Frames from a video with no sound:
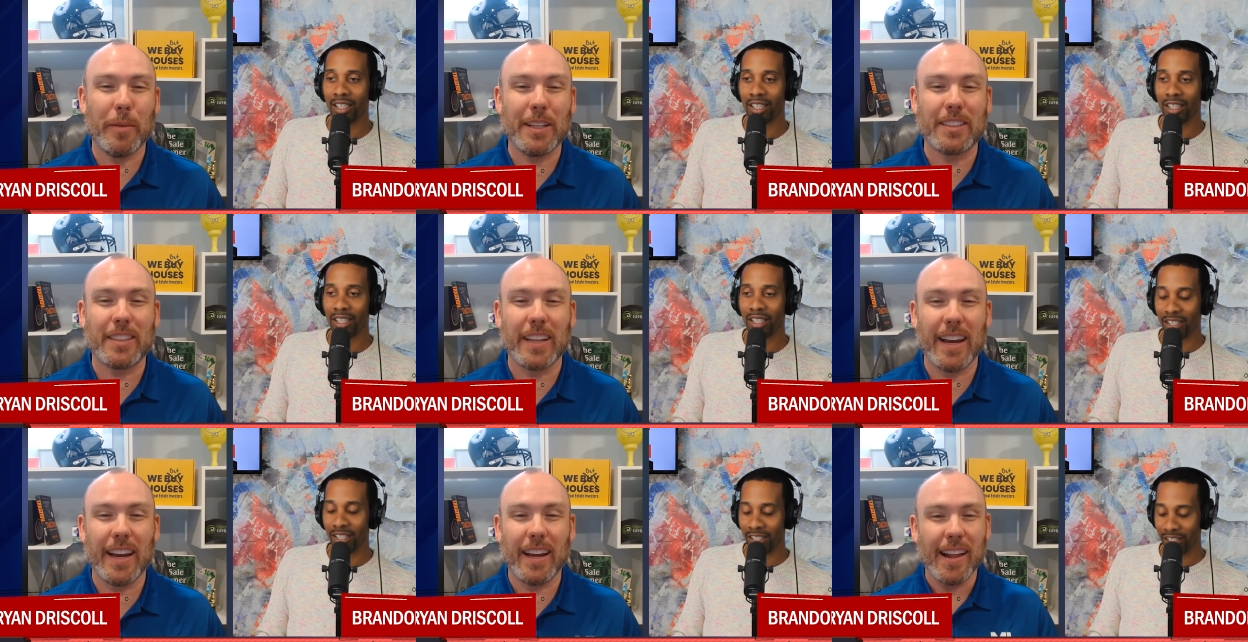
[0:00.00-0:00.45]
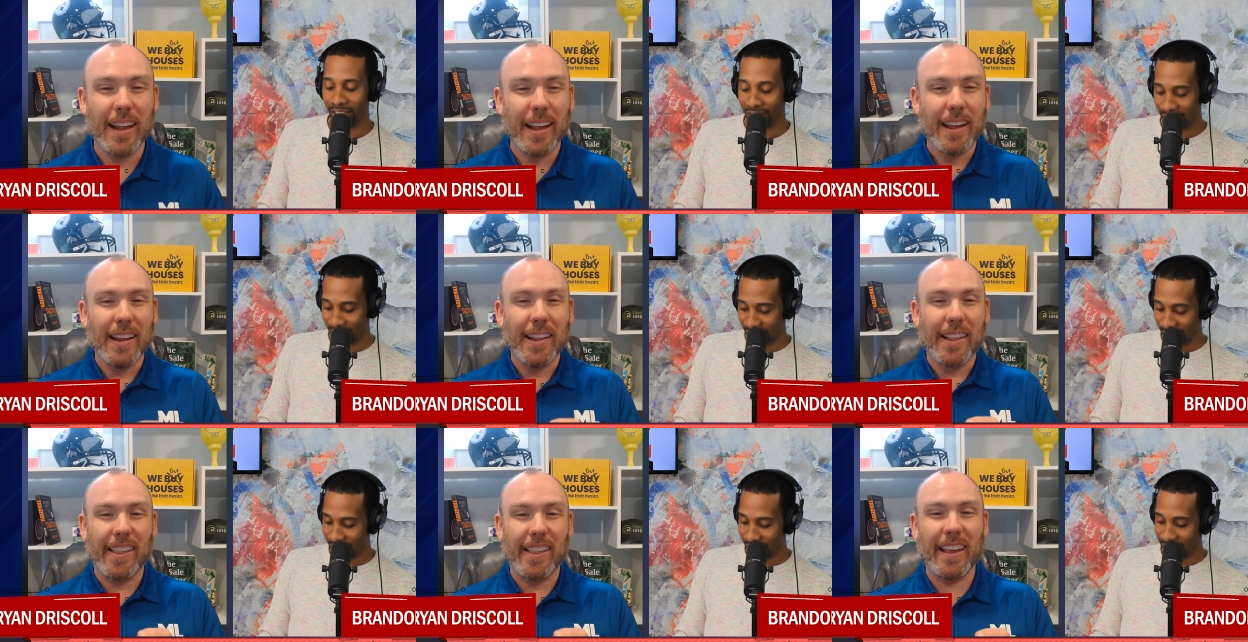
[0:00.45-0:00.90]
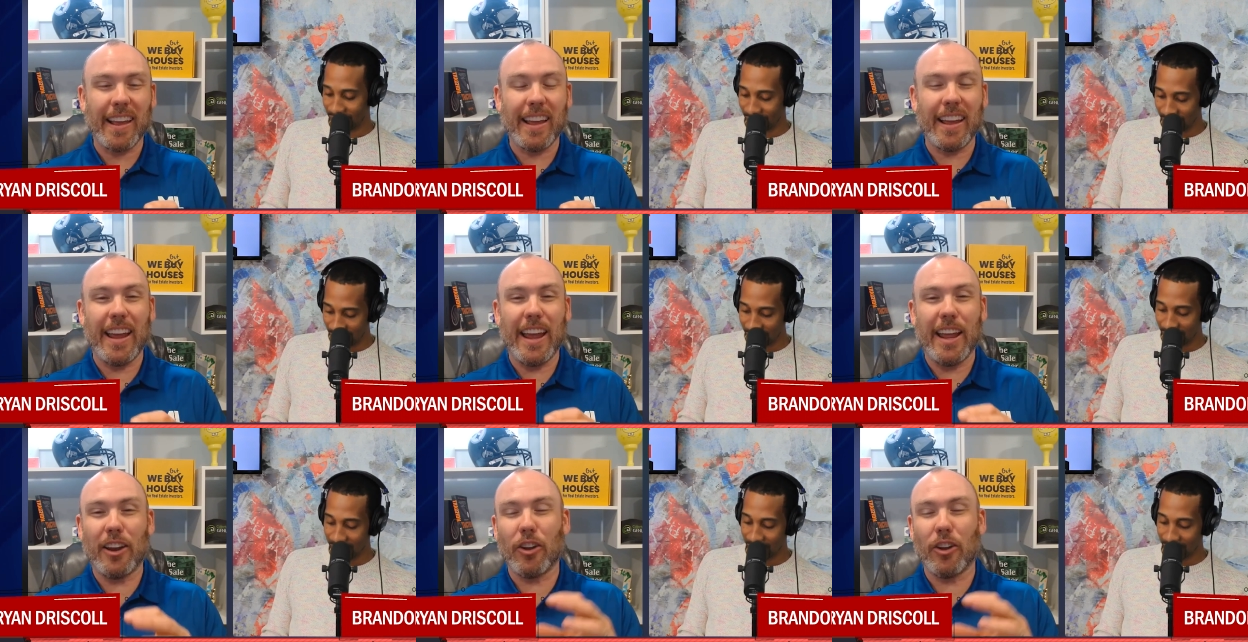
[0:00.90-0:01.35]
Speaker 1: It's like,
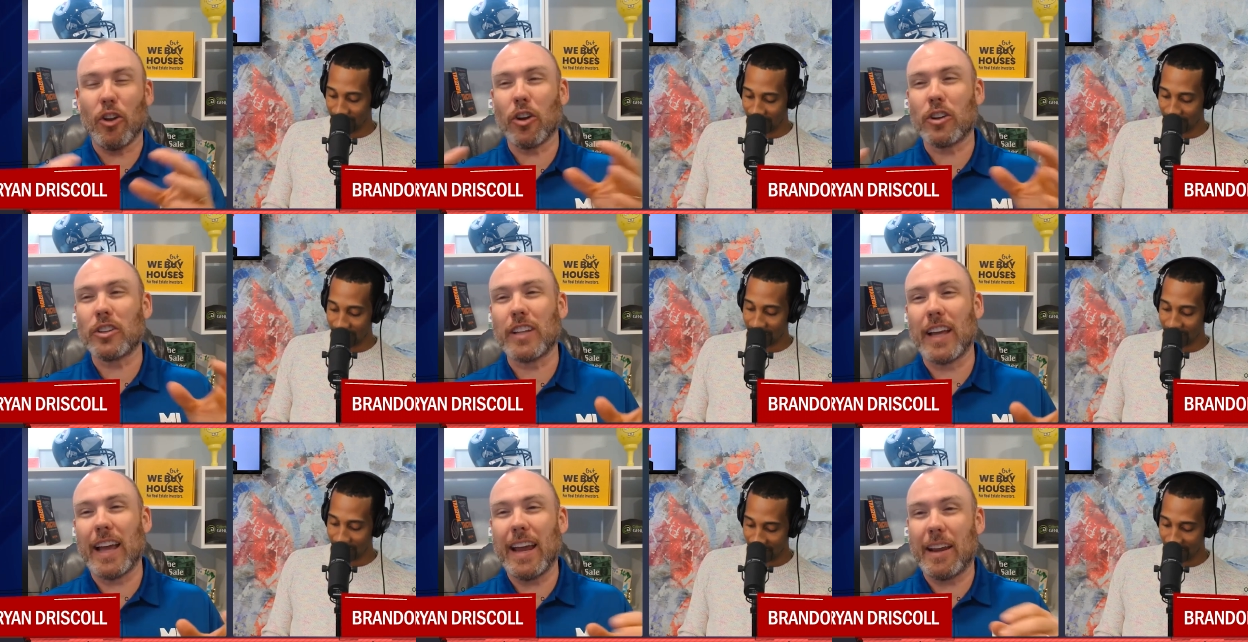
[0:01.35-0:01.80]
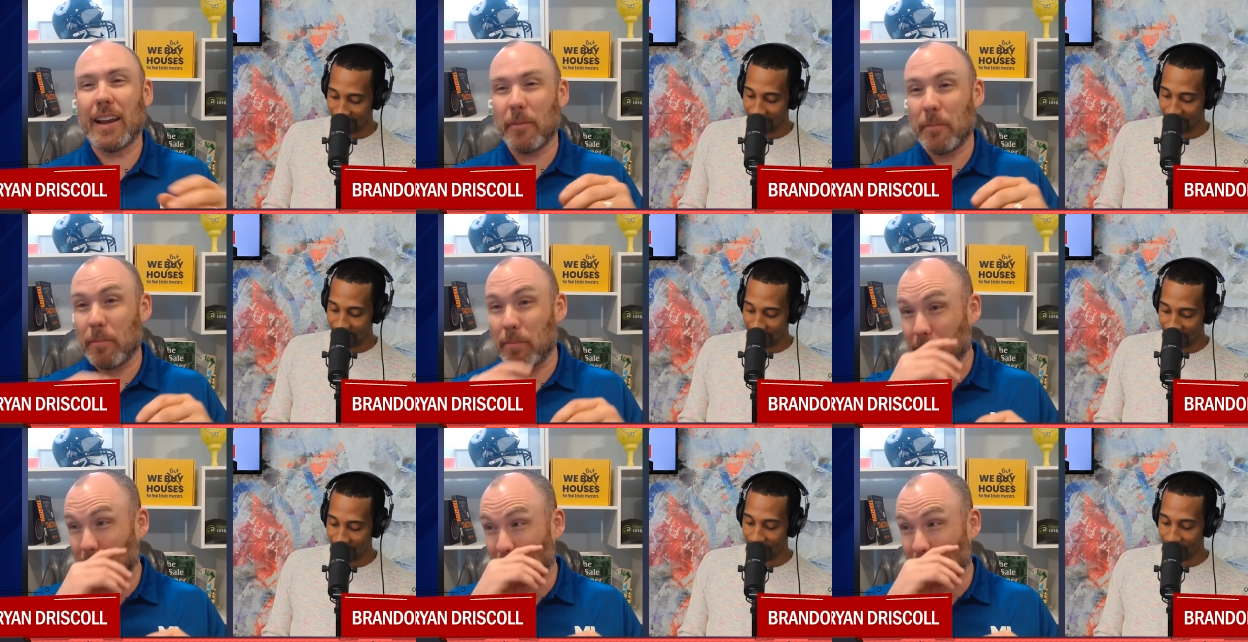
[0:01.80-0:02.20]
it looks like